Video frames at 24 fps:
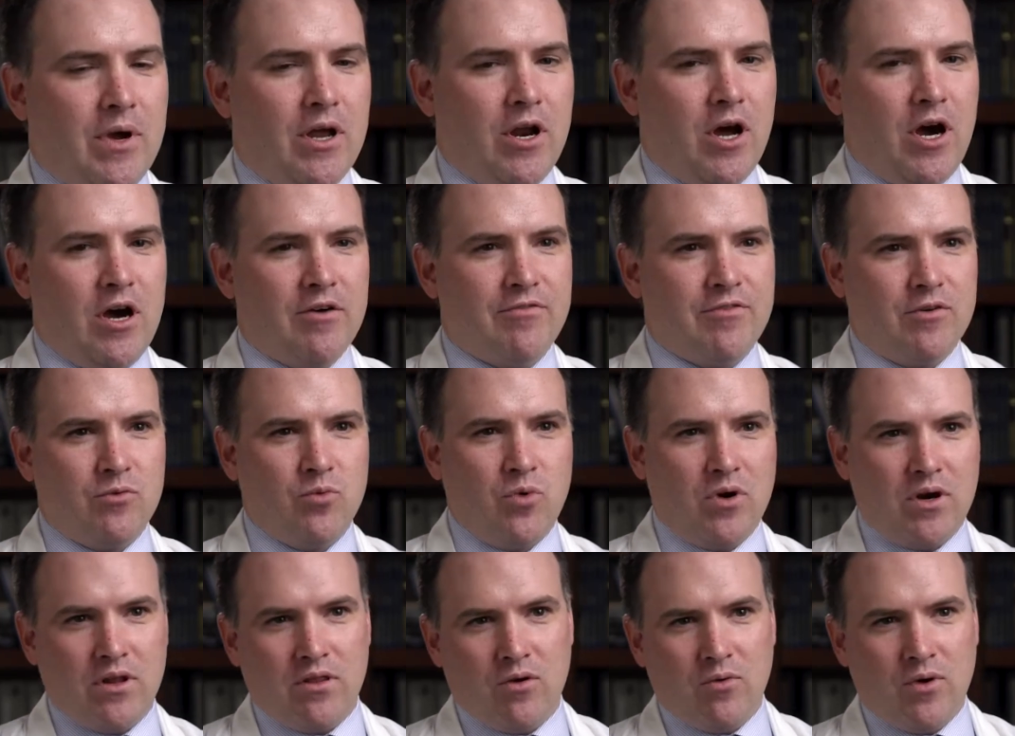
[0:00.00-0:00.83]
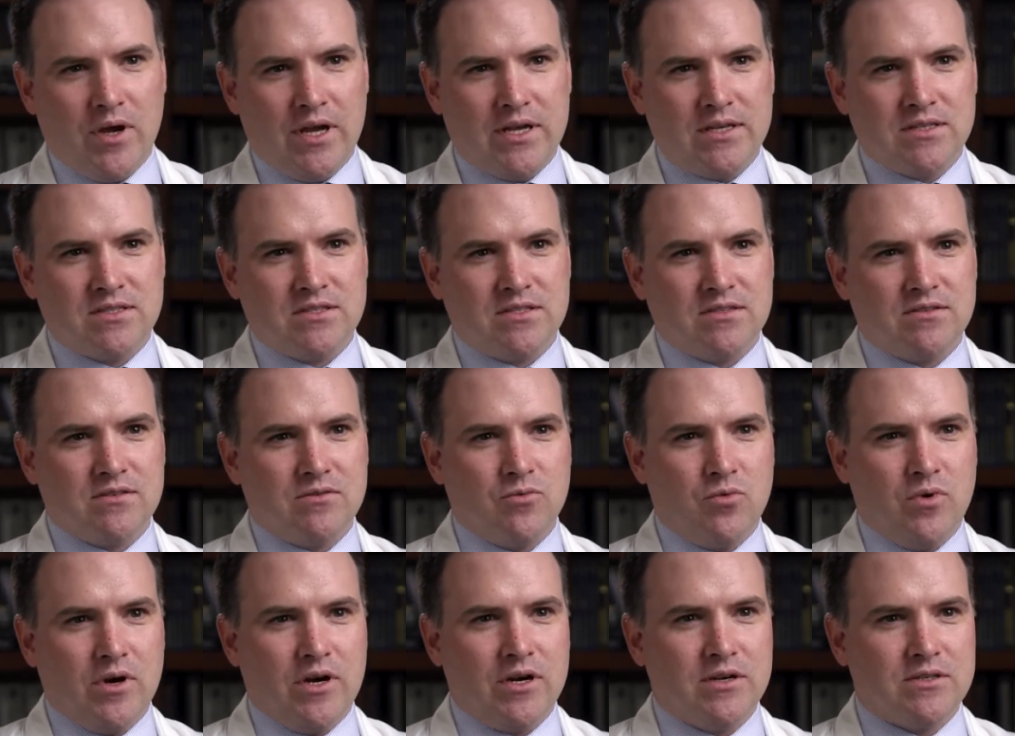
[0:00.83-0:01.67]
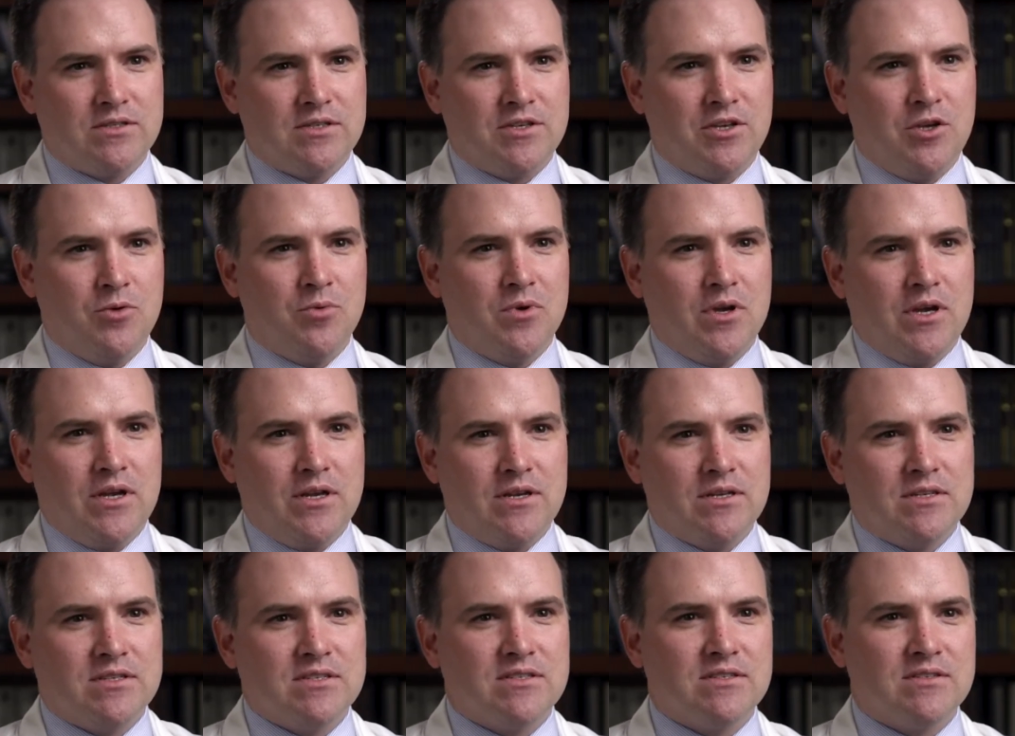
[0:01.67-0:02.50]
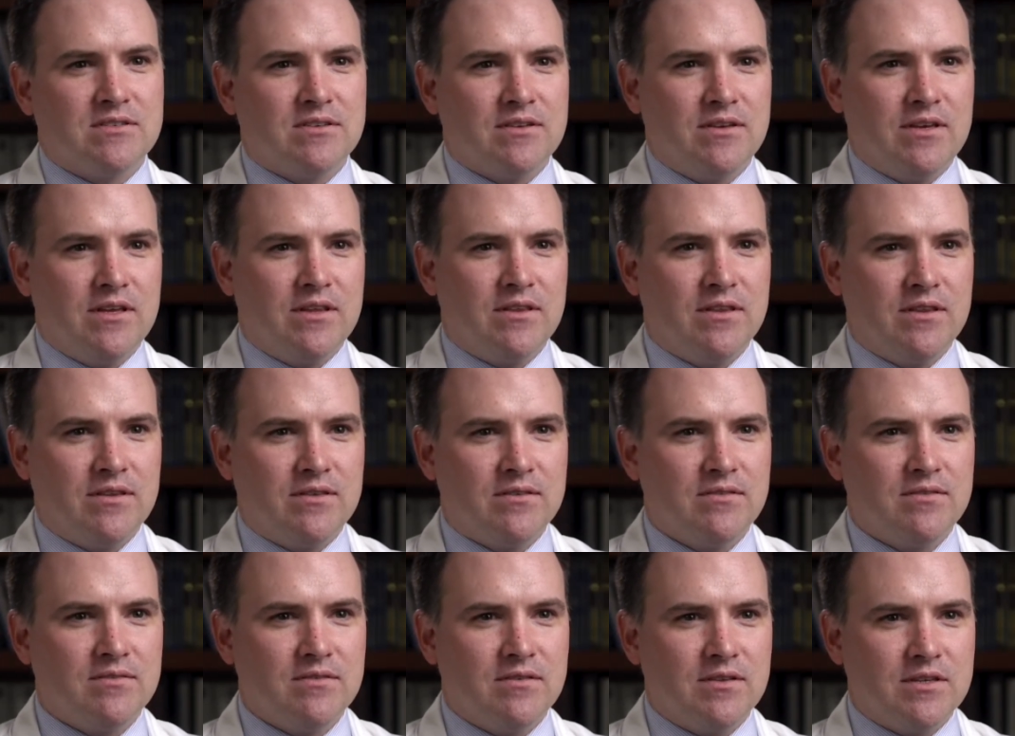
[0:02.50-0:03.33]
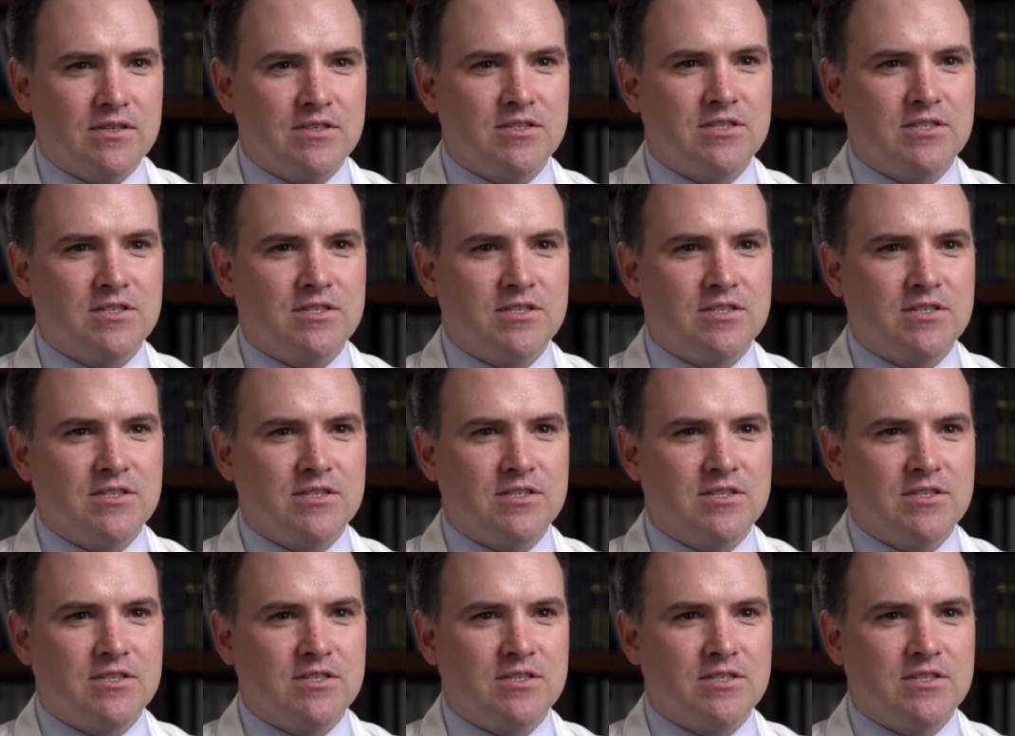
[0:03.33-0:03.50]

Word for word: And often one of the ways where it's accumulated is in the